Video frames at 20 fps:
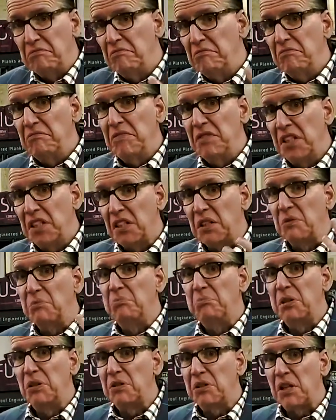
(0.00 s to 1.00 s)

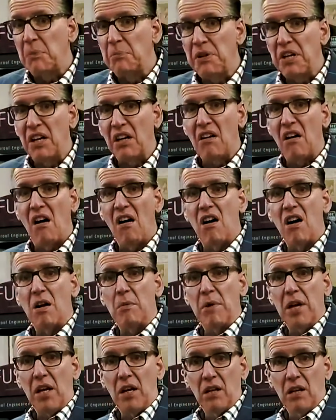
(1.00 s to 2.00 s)
build up the
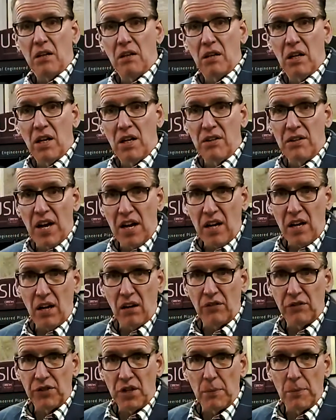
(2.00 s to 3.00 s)
economy and take care
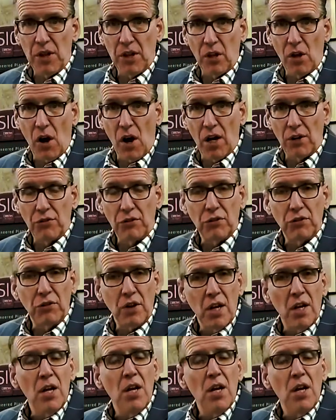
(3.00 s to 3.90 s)
of some of the losses.